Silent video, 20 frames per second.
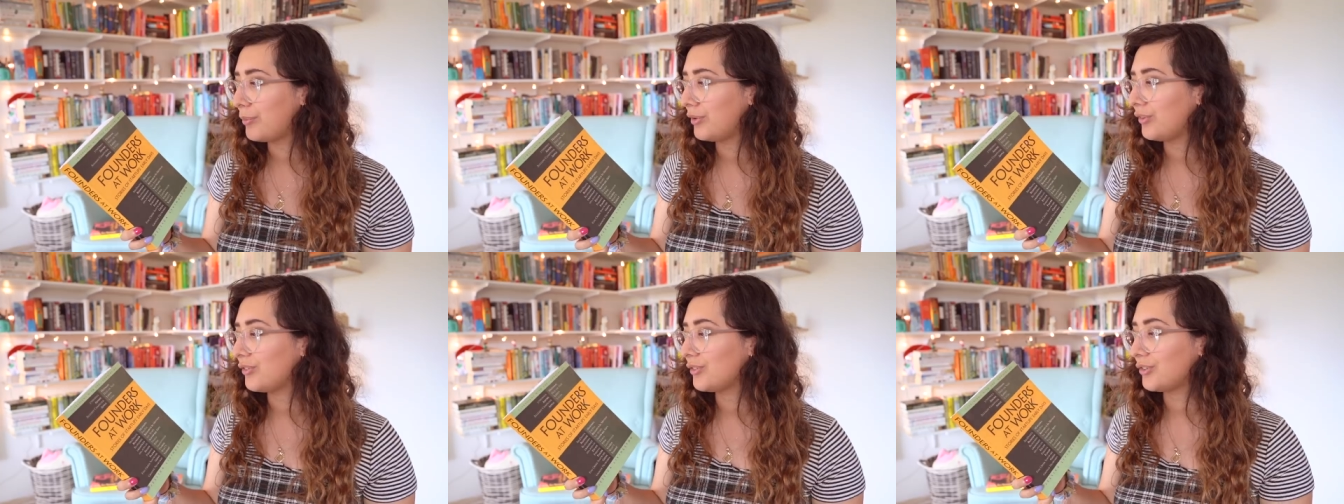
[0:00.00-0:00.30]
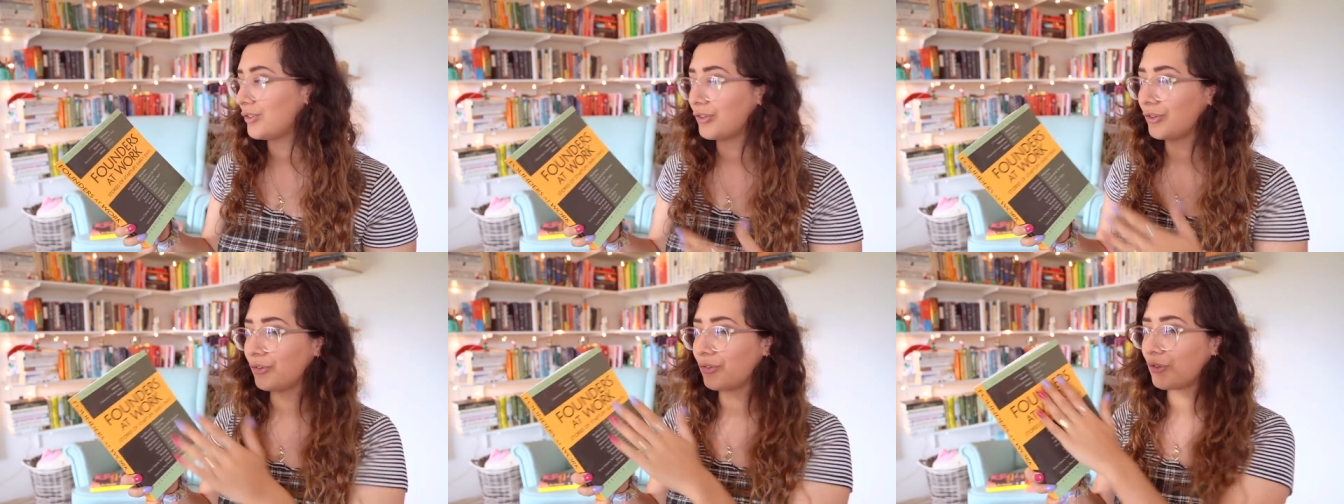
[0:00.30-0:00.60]

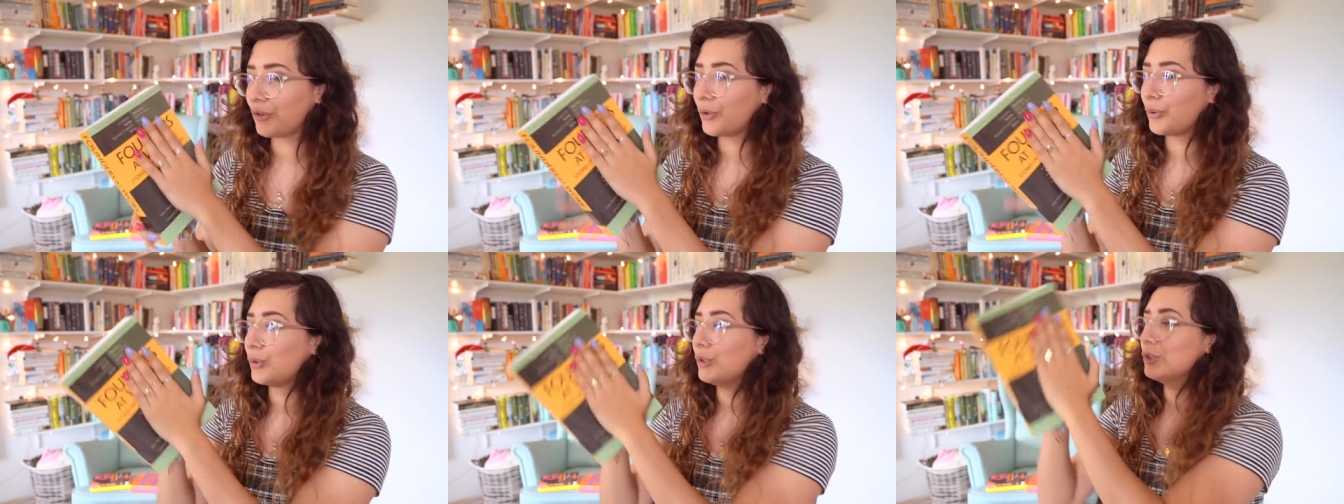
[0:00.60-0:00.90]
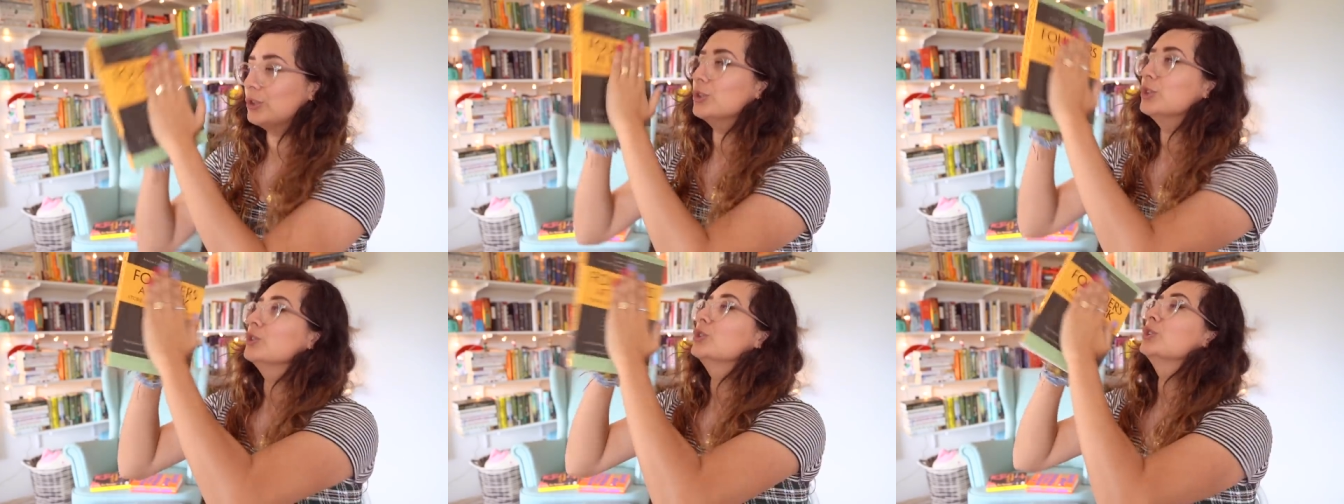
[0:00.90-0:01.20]
businesses. So
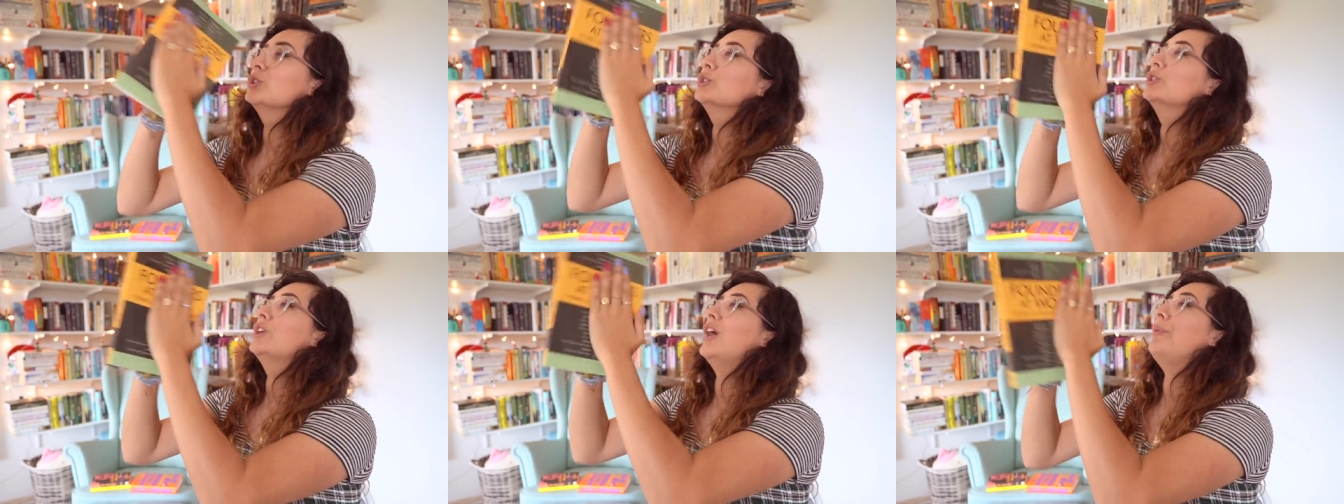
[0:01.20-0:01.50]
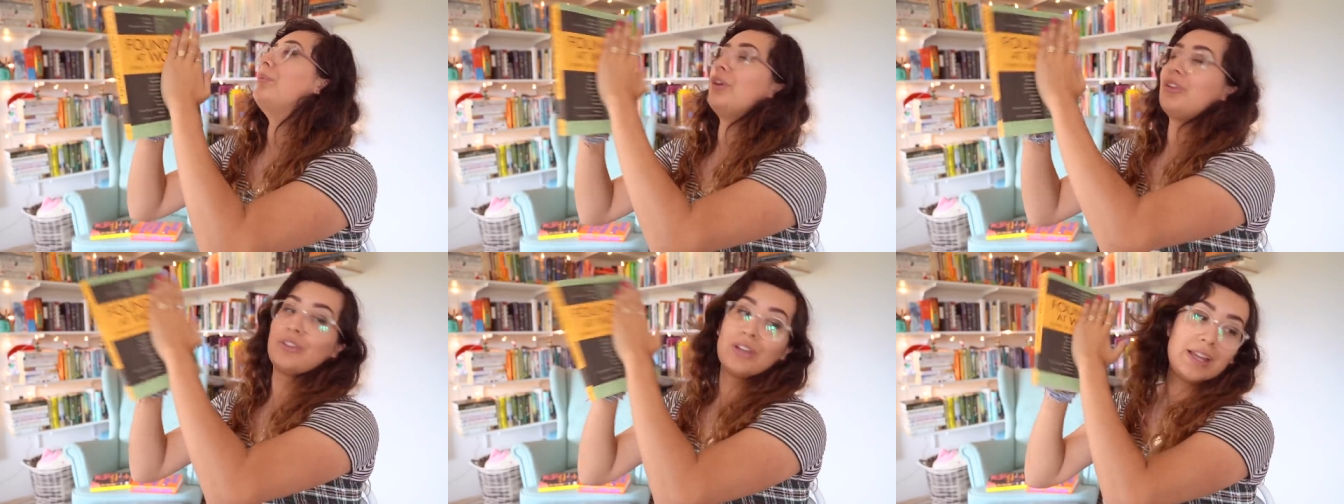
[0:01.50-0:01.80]

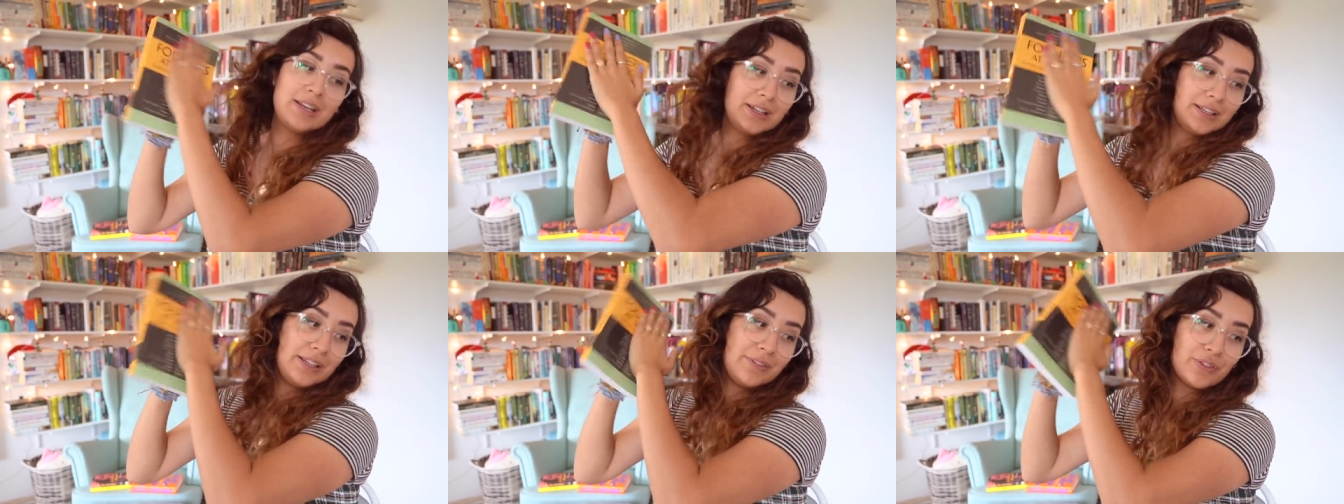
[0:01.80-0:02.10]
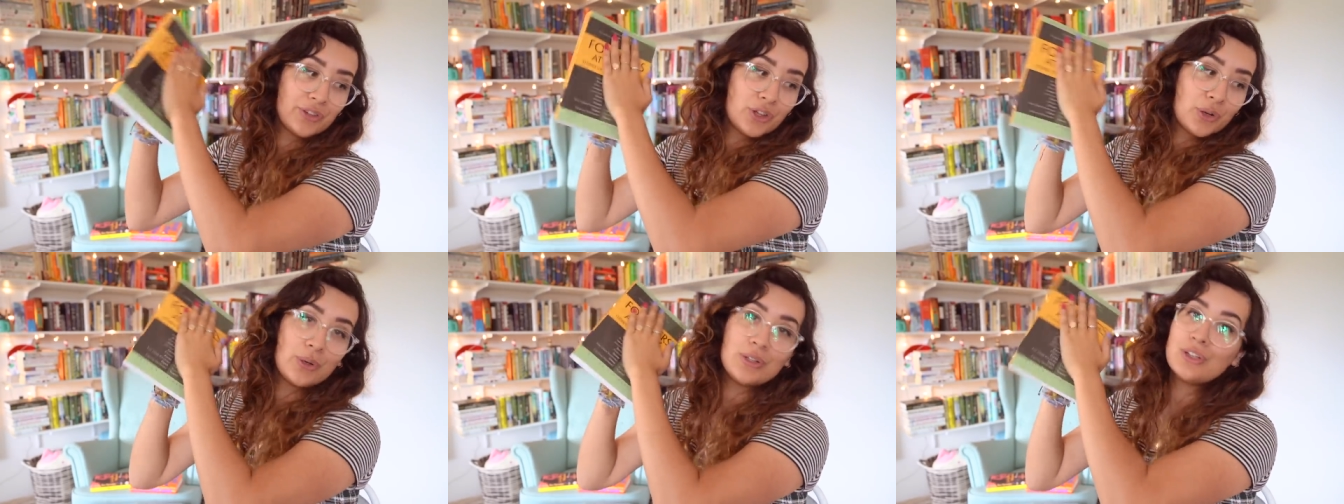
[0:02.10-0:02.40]
I'm excited.
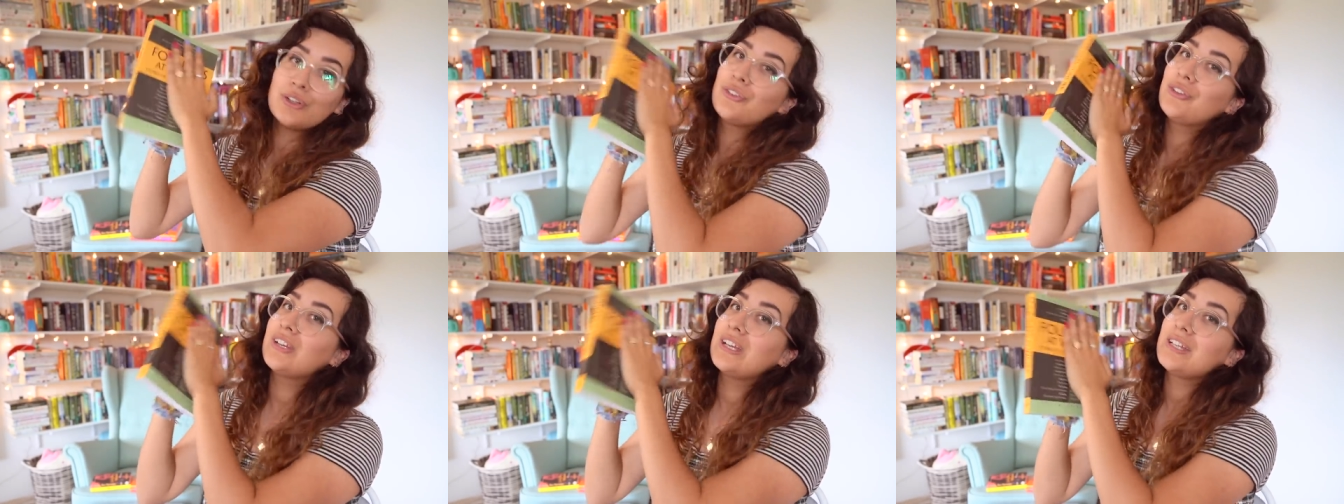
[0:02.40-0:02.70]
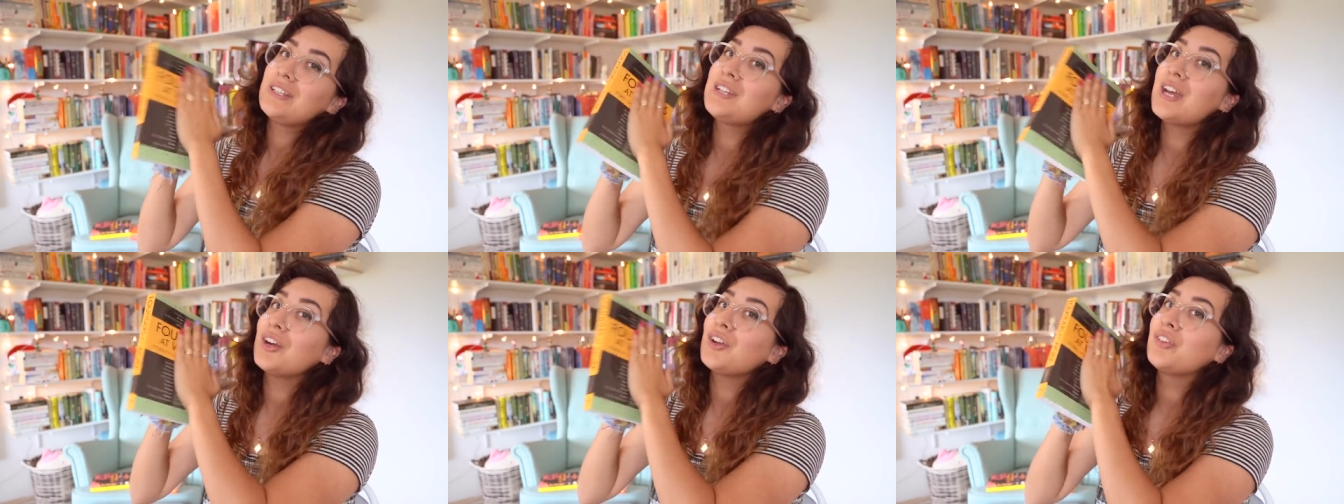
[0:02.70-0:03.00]
Even though it looks like
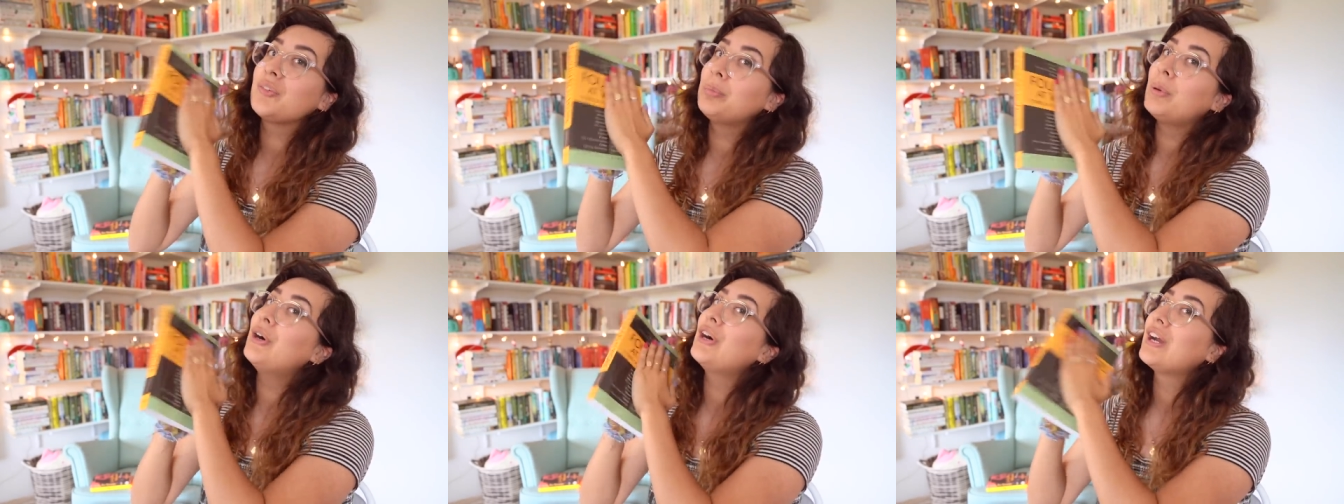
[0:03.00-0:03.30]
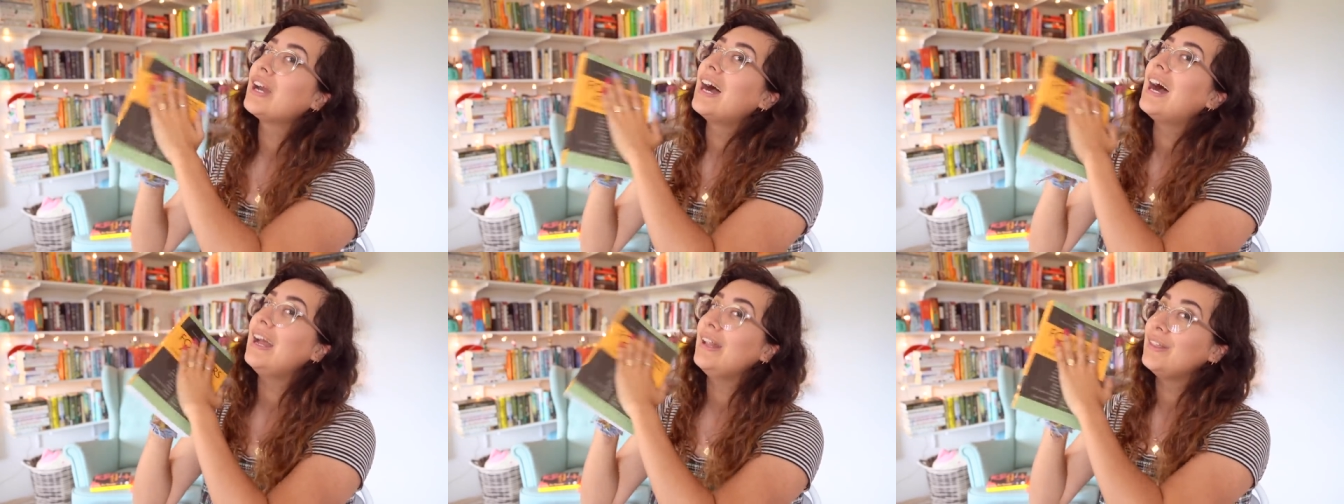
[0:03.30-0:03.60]
a textbook,
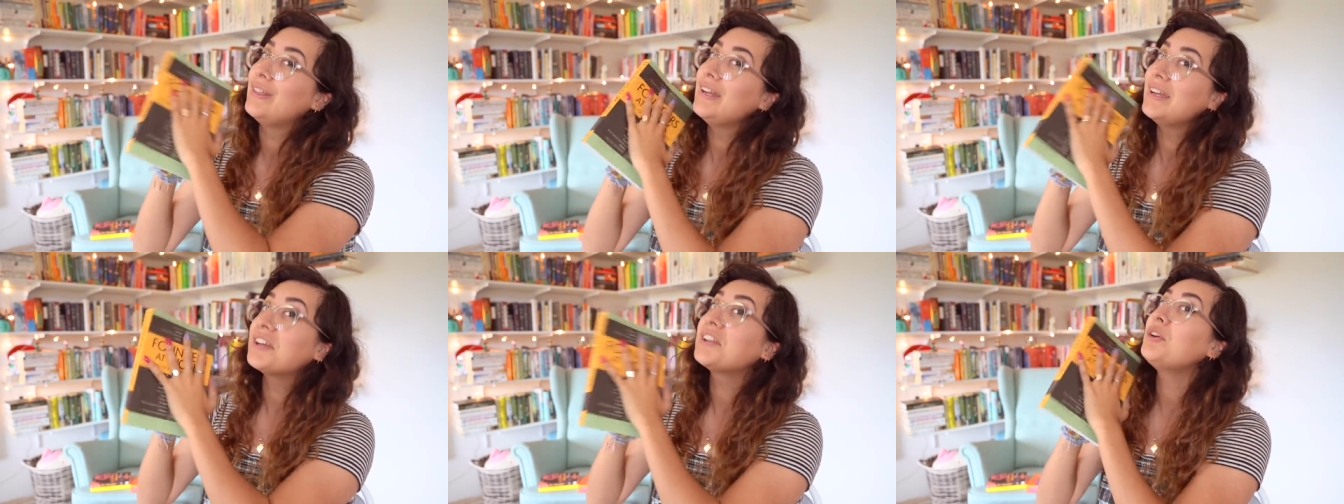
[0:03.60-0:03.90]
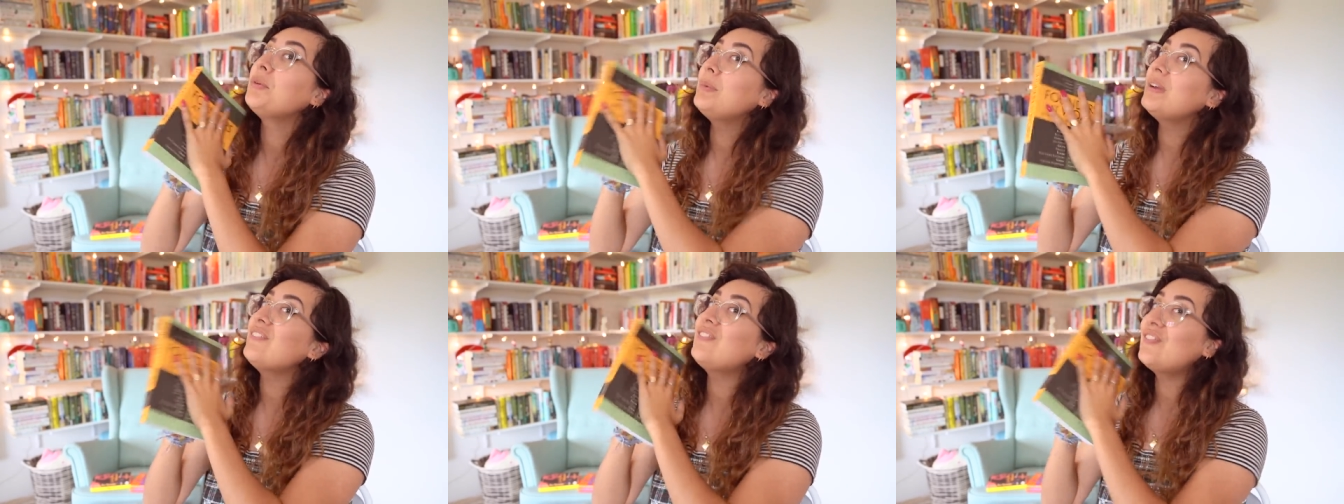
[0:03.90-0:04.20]
I think it'll be